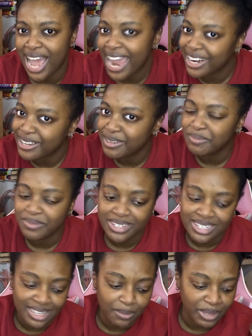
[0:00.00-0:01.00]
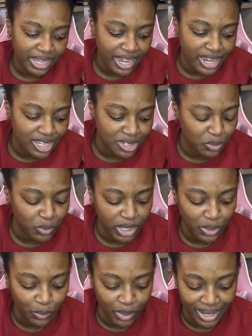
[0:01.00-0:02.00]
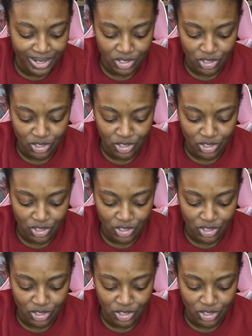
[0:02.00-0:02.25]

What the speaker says: items because we went